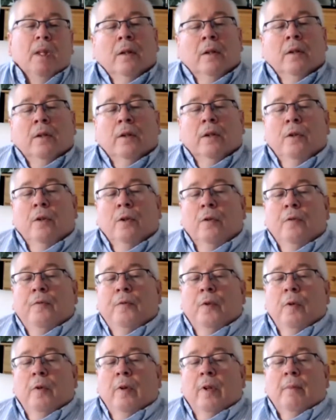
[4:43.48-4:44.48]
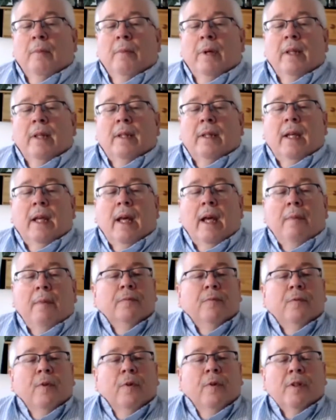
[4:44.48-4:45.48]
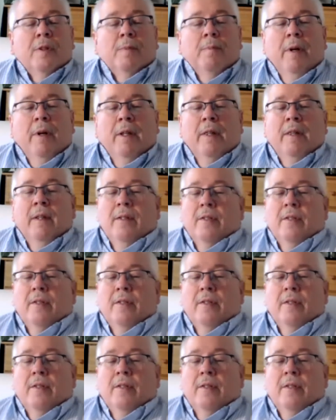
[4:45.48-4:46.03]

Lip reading: The new food of the month for CAP for this month